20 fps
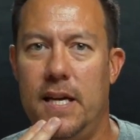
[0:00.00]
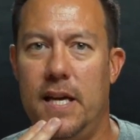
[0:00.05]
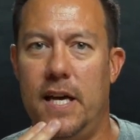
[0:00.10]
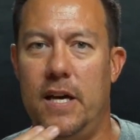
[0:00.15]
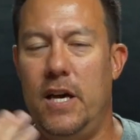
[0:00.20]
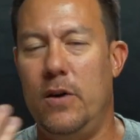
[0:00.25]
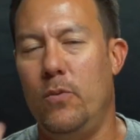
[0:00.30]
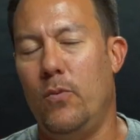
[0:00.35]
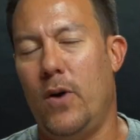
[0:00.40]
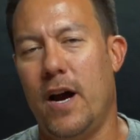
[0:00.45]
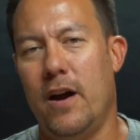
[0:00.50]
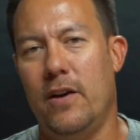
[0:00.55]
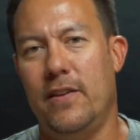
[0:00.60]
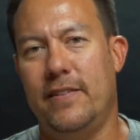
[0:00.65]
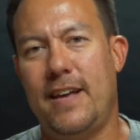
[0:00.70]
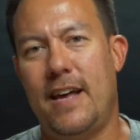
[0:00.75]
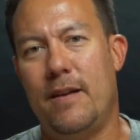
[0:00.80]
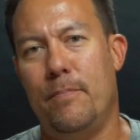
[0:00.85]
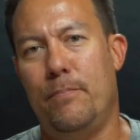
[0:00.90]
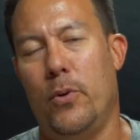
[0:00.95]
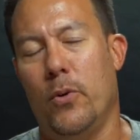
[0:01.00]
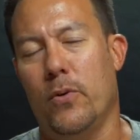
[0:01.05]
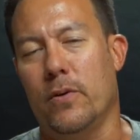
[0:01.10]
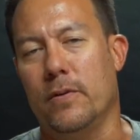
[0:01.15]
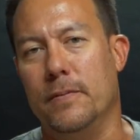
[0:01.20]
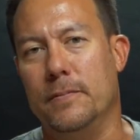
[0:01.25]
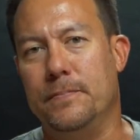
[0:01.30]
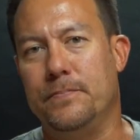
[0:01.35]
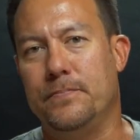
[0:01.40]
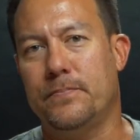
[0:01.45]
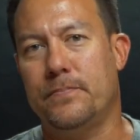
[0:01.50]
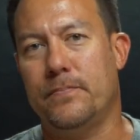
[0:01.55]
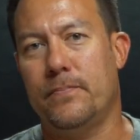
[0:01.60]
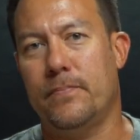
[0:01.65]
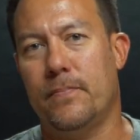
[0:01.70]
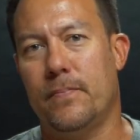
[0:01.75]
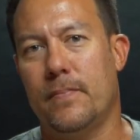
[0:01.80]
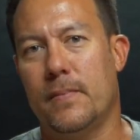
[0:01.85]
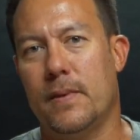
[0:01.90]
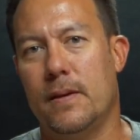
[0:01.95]
And why is that important?
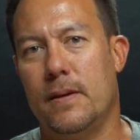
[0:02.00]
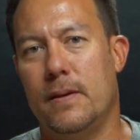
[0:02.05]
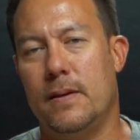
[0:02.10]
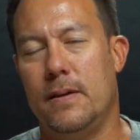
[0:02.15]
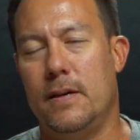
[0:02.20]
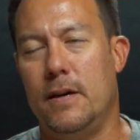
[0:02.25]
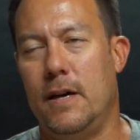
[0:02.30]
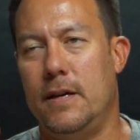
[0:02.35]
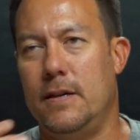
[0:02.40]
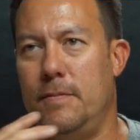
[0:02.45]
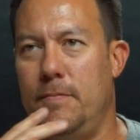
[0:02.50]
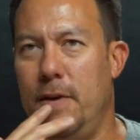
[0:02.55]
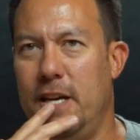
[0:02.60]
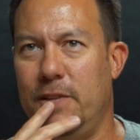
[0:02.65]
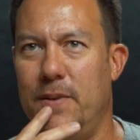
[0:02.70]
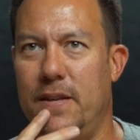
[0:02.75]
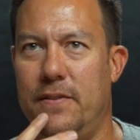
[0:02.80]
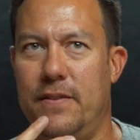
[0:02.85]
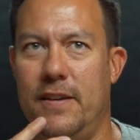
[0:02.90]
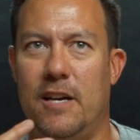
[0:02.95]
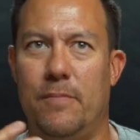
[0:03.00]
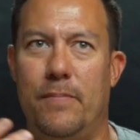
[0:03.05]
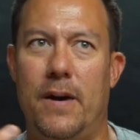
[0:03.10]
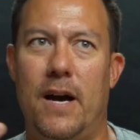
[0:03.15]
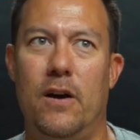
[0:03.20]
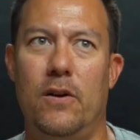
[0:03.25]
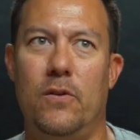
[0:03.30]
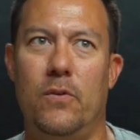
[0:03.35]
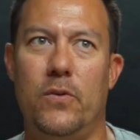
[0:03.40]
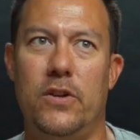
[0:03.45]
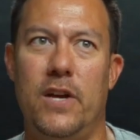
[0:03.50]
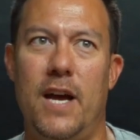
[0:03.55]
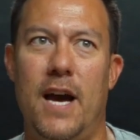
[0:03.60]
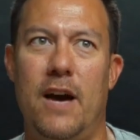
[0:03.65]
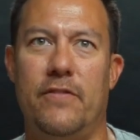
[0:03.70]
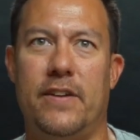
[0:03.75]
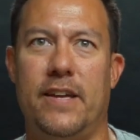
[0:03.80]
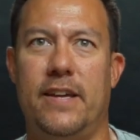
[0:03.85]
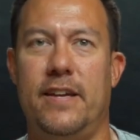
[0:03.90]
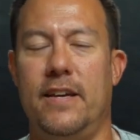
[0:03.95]
It makes me think about when you
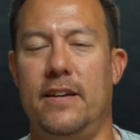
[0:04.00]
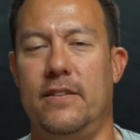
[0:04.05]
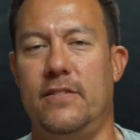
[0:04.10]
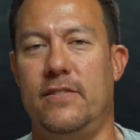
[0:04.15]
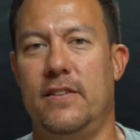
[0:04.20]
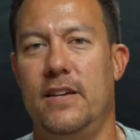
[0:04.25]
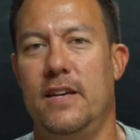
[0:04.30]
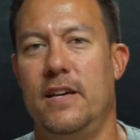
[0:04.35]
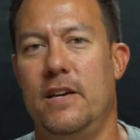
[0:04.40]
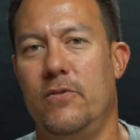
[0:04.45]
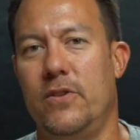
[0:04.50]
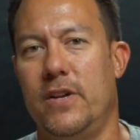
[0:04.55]
have kids.